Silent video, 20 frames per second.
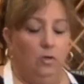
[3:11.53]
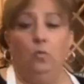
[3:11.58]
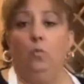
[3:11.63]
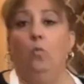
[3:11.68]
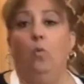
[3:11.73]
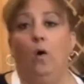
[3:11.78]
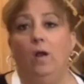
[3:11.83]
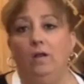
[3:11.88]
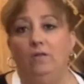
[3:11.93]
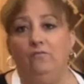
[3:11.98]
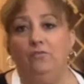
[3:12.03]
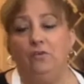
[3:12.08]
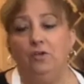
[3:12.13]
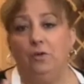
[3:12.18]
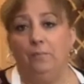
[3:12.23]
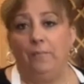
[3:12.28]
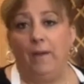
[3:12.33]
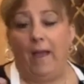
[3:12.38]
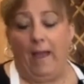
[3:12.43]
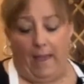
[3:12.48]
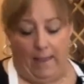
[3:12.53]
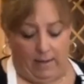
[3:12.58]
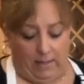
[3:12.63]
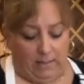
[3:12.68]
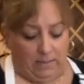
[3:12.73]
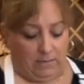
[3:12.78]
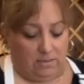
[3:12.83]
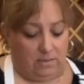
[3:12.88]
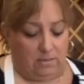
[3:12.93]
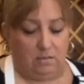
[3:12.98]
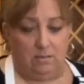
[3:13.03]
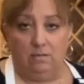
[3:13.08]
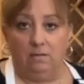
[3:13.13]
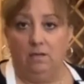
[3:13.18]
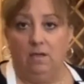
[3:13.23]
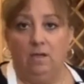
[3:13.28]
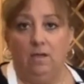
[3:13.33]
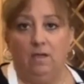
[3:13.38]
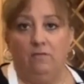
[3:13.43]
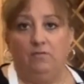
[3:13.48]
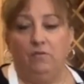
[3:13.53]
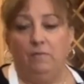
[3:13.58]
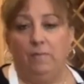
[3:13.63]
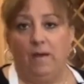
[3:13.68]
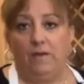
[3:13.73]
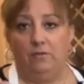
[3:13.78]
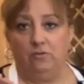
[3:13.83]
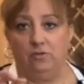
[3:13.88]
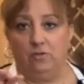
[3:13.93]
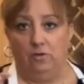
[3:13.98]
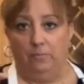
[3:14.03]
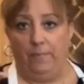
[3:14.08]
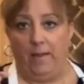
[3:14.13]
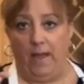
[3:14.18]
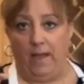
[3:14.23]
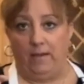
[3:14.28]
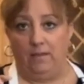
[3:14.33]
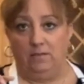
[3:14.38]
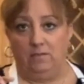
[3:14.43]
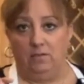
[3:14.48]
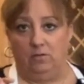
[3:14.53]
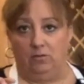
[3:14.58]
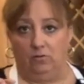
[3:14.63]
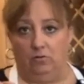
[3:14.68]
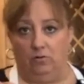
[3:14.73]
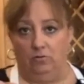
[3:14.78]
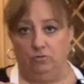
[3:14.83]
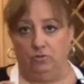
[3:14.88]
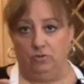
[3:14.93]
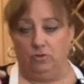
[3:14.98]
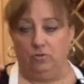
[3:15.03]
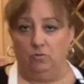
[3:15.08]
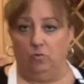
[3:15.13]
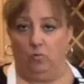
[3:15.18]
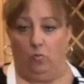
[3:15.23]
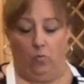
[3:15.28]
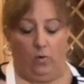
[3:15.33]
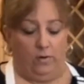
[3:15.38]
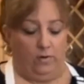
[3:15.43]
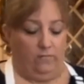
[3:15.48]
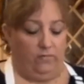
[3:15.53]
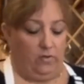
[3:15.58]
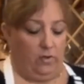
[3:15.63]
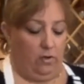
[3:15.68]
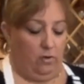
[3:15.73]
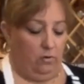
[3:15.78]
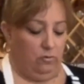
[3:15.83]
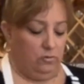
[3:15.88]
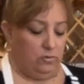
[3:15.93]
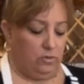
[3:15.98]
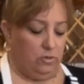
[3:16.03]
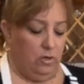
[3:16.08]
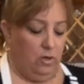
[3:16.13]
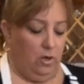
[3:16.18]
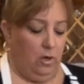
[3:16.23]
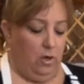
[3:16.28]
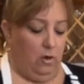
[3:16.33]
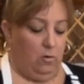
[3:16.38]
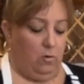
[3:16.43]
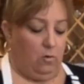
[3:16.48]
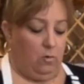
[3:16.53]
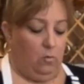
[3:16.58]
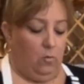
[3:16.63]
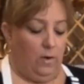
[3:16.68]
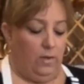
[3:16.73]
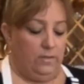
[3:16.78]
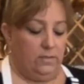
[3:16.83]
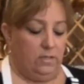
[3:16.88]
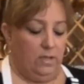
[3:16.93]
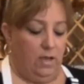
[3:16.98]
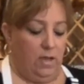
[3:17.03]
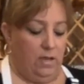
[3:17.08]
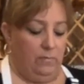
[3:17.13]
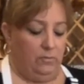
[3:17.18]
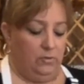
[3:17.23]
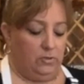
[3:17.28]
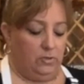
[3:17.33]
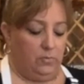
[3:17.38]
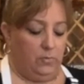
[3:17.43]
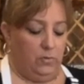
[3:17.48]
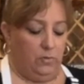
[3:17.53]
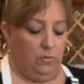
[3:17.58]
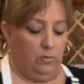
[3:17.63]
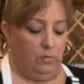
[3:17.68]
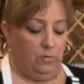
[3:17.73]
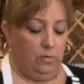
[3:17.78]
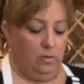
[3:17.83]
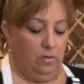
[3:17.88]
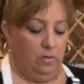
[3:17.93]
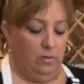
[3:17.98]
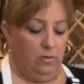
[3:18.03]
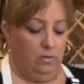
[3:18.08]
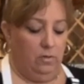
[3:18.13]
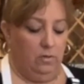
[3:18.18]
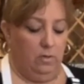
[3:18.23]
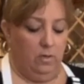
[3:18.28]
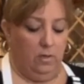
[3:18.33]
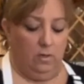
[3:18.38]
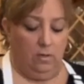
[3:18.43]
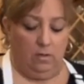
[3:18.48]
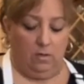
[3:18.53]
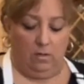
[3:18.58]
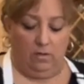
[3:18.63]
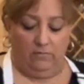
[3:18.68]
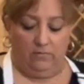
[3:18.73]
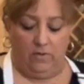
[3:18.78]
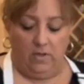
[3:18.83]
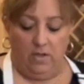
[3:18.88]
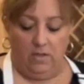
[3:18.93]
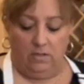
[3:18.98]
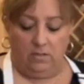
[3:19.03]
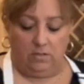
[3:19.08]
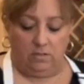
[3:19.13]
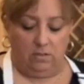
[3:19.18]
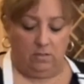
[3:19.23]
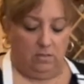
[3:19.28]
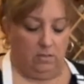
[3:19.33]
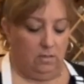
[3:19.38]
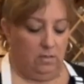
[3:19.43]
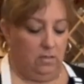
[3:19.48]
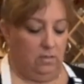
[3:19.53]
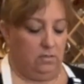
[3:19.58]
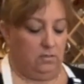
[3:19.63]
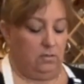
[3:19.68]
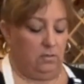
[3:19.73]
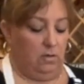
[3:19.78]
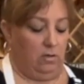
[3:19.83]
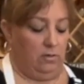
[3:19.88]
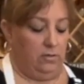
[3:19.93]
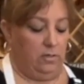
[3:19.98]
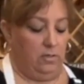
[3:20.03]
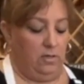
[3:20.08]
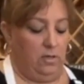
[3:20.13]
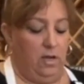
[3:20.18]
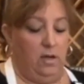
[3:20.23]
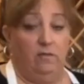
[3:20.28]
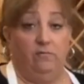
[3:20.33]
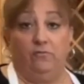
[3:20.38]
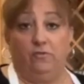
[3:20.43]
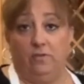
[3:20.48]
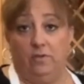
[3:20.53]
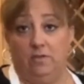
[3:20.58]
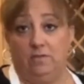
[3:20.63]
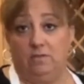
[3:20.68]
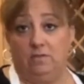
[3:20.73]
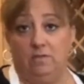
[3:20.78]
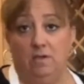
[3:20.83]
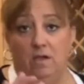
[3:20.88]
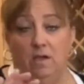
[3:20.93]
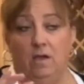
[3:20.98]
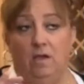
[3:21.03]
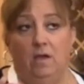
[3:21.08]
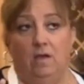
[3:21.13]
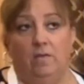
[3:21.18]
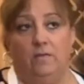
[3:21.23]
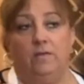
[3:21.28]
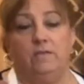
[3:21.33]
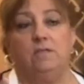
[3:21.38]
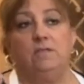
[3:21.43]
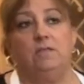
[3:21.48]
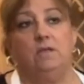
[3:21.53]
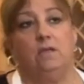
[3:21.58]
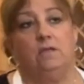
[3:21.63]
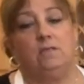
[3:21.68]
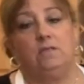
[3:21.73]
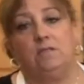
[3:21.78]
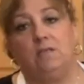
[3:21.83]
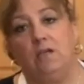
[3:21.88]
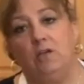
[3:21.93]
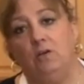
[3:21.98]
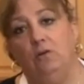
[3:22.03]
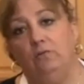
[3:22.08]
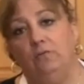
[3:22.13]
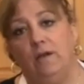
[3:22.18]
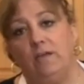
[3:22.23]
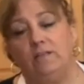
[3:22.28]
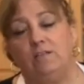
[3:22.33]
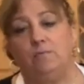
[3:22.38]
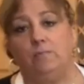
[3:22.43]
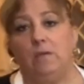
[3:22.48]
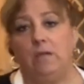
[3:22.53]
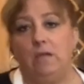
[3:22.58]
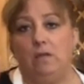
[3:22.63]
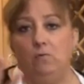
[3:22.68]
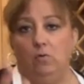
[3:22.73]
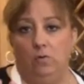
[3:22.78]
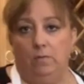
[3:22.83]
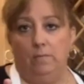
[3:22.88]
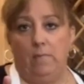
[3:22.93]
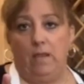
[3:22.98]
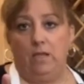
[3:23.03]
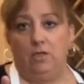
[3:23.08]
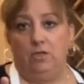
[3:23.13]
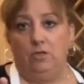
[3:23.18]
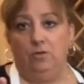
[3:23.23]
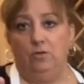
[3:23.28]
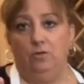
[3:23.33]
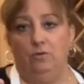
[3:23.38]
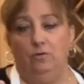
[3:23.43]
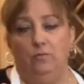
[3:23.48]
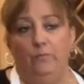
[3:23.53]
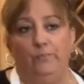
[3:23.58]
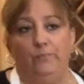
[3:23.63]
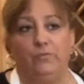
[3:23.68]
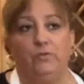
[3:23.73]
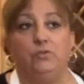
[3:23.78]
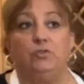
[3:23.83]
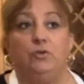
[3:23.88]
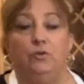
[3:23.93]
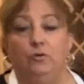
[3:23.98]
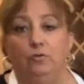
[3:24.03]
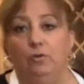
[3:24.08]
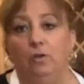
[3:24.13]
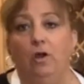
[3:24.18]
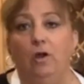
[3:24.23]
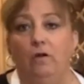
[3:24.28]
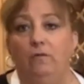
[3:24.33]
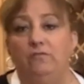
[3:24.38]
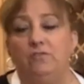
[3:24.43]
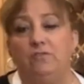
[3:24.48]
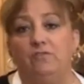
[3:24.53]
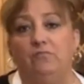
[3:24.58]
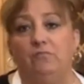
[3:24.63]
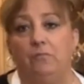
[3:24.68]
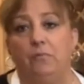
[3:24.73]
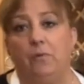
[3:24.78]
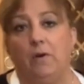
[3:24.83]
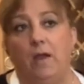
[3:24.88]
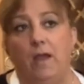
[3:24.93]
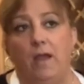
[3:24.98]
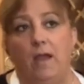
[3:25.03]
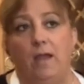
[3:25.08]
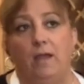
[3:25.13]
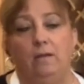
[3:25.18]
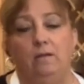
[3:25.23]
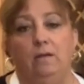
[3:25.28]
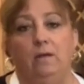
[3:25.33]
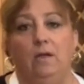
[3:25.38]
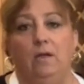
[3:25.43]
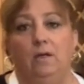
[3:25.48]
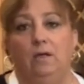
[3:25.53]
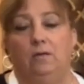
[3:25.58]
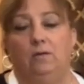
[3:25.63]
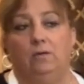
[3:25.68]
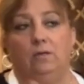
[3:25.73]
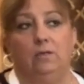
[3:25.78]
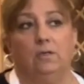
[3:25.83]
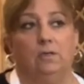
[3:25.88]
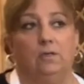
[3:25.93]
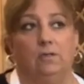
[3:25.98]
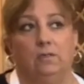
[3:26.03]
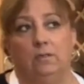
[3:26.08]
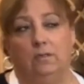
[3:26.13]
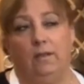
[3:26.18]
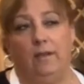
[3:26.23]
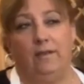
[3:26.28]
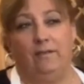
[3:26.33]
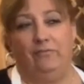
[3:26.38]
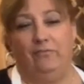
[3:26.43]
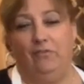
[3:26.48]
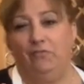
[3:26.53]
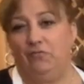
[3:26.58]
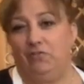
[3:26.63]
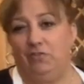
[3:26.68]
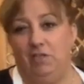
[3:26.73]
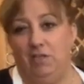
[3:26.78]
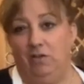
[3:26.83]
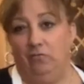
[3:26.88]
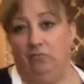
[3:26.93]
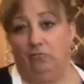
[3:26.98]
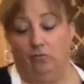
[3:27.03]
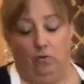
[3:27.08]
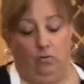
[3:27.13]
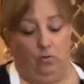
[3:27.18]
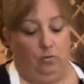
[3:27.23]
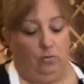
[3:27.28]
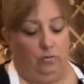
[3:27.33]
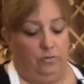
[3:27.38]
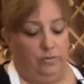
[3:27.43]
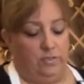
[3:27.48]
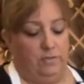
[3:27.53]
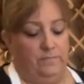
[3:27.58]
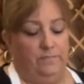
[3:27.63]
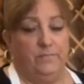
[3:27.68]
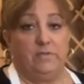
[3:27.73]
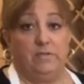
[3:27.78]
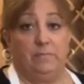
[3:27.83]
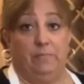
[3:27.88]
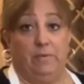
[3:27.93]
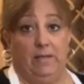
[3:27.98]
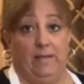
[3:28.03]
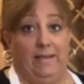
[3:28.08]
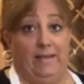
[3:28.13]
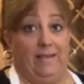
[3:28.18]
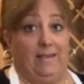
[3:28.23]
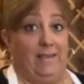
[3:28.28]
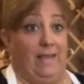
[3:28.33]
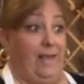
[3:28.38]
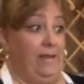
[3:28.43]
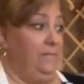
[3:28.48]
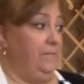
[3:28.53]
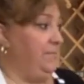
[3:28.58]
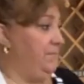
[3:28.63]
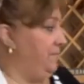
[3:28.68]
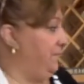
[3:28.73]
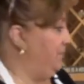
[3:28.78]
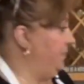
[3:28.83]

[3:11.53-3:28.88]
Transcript: So one of your packets, if you buy those little packets at the grocery store, one of those or one tablespoon of yeast is all you need for this this is a single recipe would make you two loaves of bread or like 15 rolls, something like that.